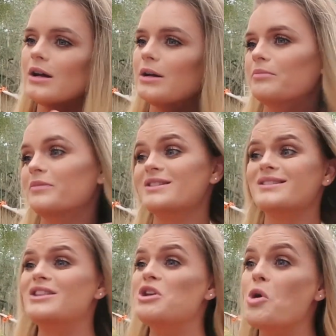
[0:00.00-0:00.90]
Um, this
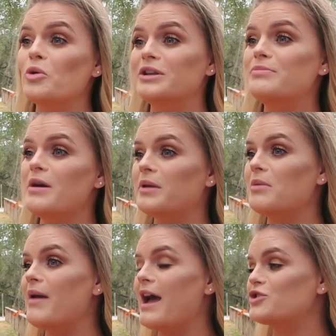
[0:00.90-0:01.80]
is the only
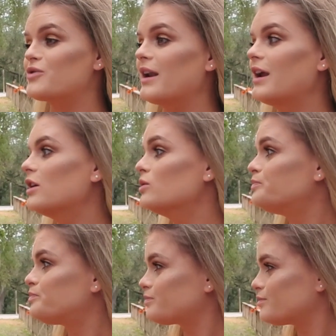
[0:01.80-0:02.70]
pumpkin patch right now
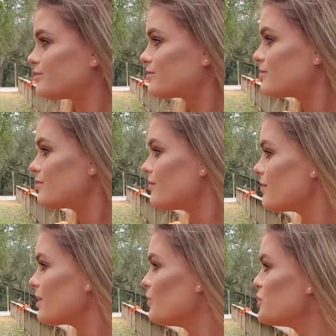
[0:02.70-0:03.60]

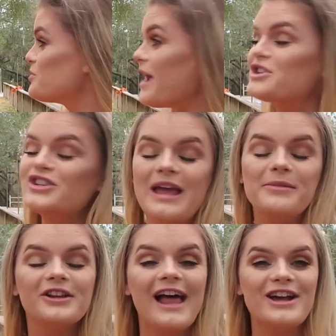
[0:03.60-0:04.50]
which we actually
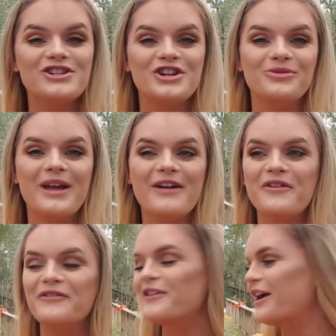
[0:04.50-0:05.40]
came here last year. We have
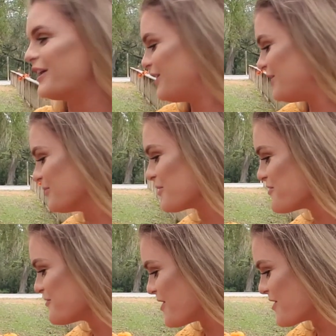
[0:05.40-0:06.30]
a very cute
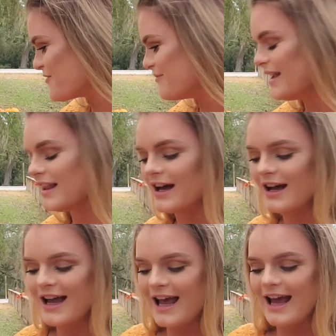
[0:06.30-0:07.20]
little photo of Mila
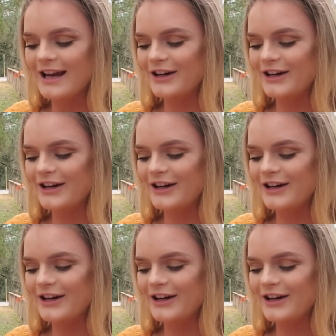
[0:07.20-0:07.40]
and